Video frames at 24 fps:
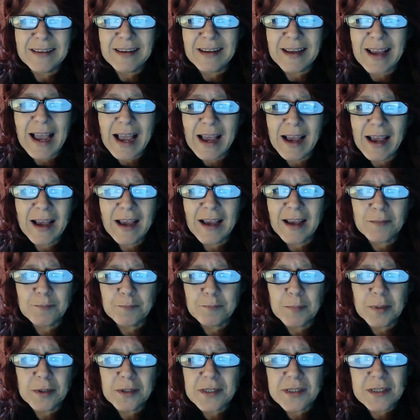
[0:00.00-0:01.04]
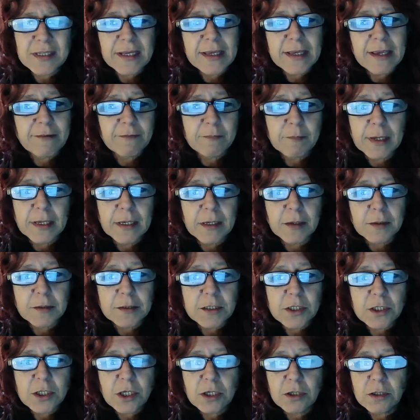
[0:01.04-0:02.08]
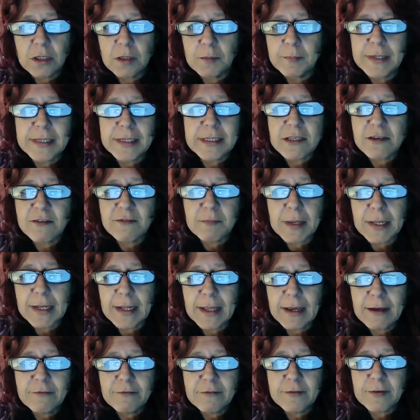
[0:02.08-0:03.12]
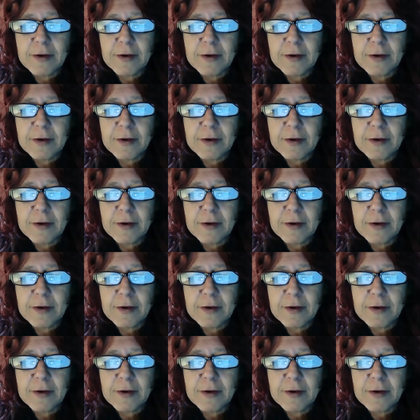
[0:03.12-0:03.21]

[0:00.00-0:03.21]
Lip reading: I personally have made a total mess of my life.